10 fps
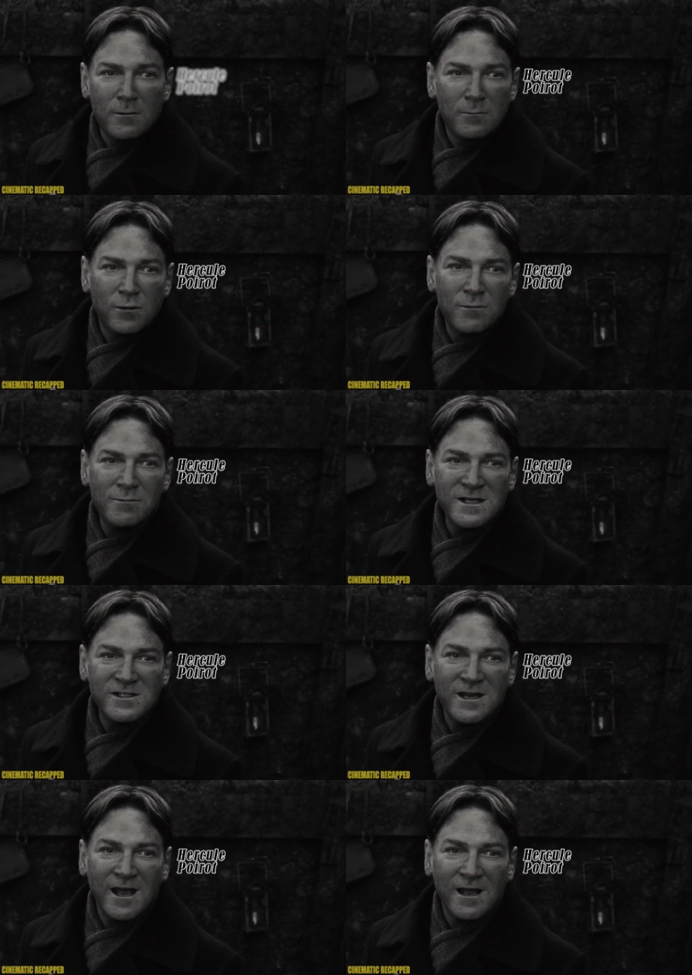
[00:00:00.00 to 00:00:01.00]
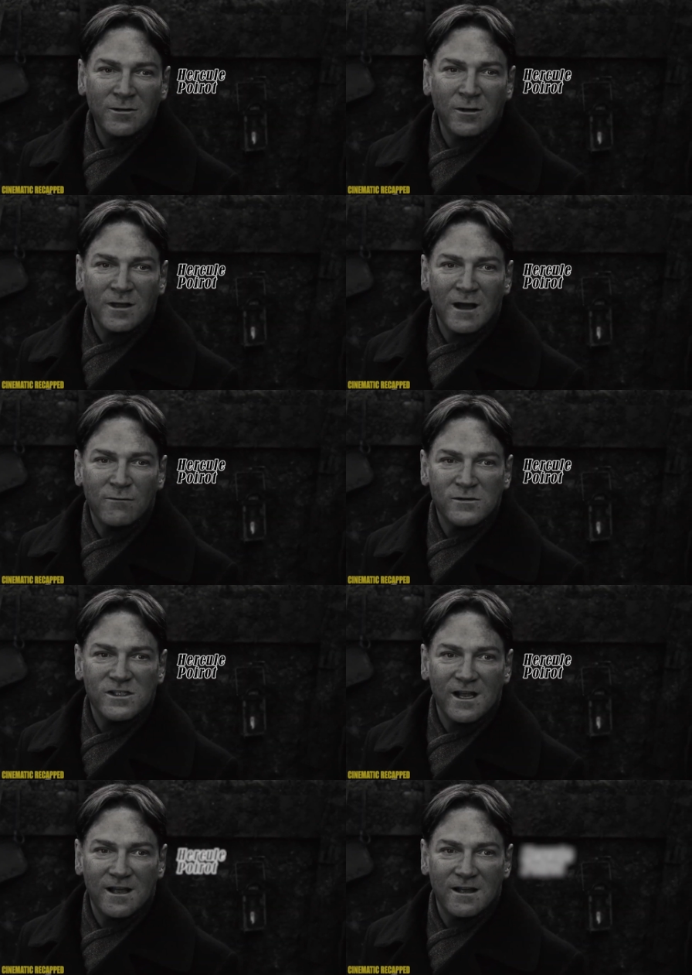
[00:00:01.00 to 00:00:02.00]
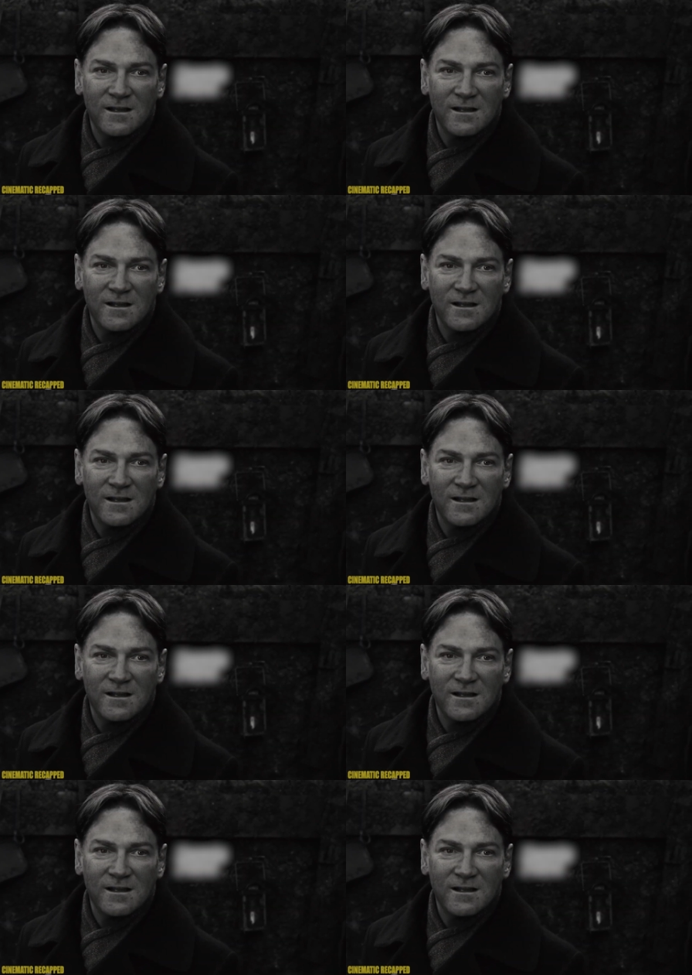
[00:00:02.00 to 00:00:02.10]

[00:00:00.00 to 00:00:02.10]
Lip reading: Hercule Poirot devises a successful